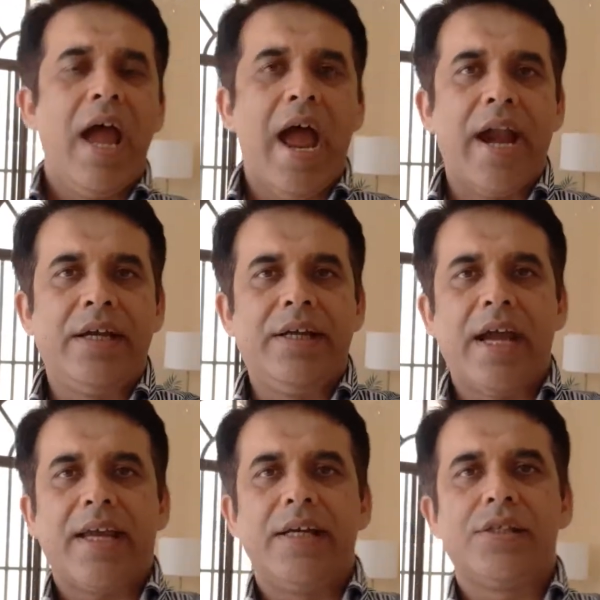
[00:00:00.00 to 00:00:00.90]
had
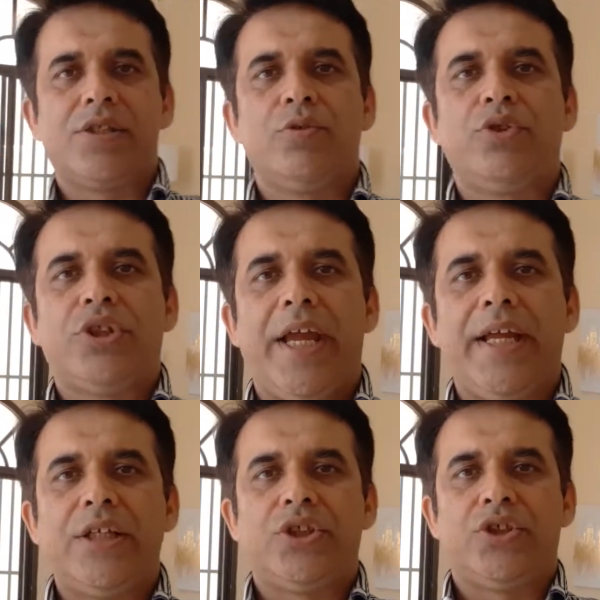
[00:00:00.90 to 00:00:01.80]
decades to
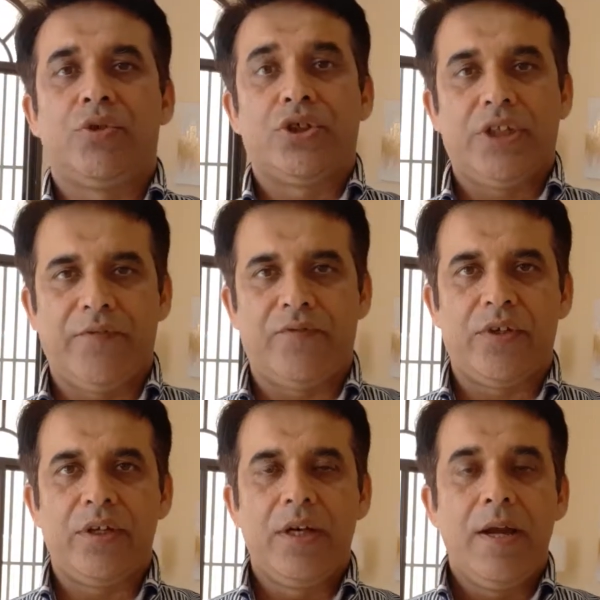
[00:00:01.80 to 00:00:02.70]
change or shift.